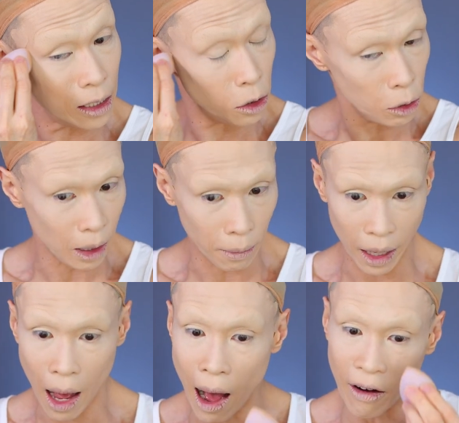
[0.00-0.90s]
just do
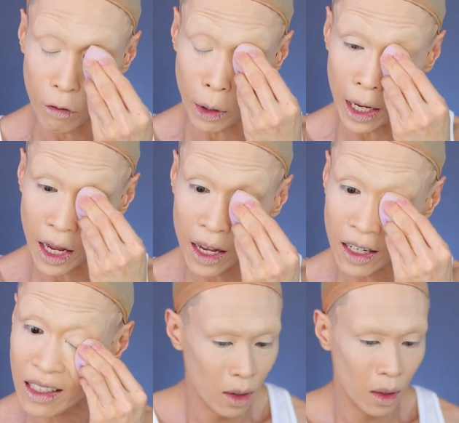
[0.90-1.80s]
something halfway.
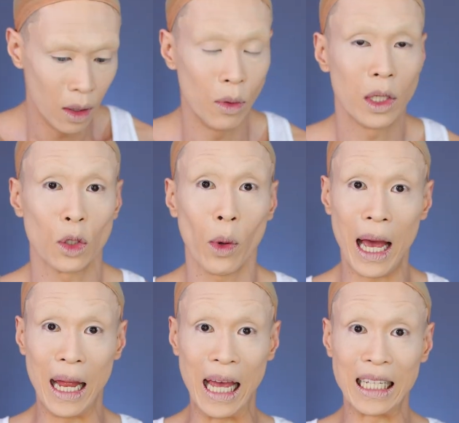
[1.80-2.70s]
Which is
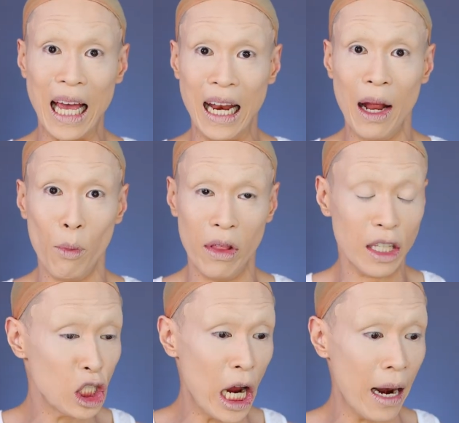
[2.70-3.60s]
why I guess I ended up with
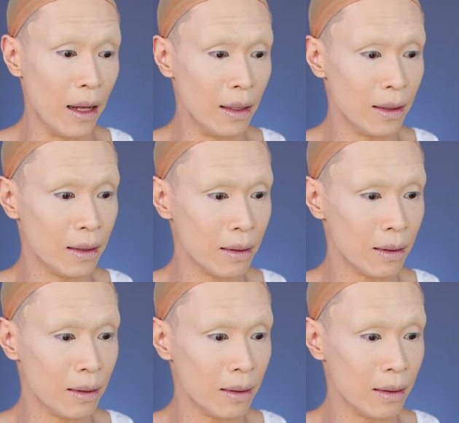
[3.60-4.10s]
this channel.